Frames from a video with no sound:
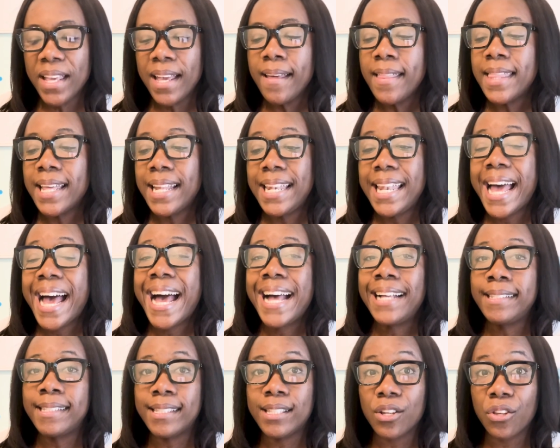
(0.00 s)
the
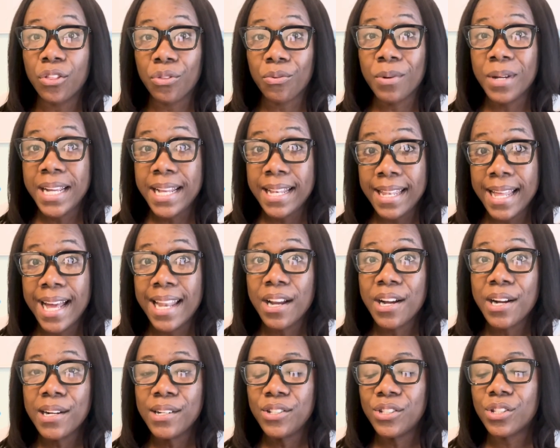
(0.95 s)
last 3
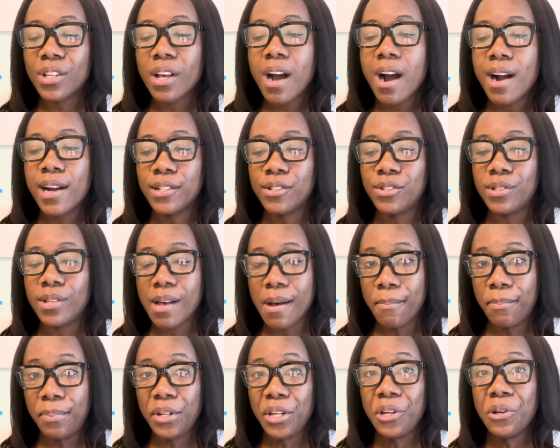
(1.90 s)
letters are
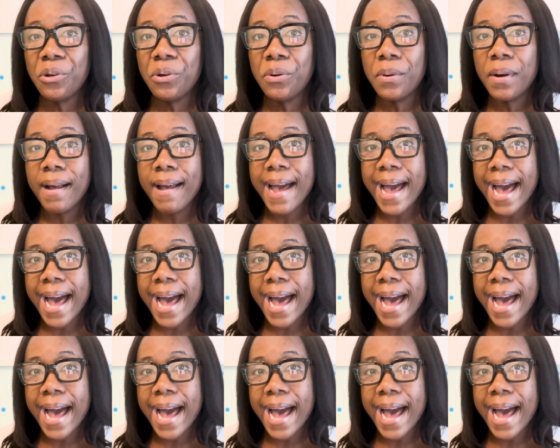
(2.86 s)
W-I-M.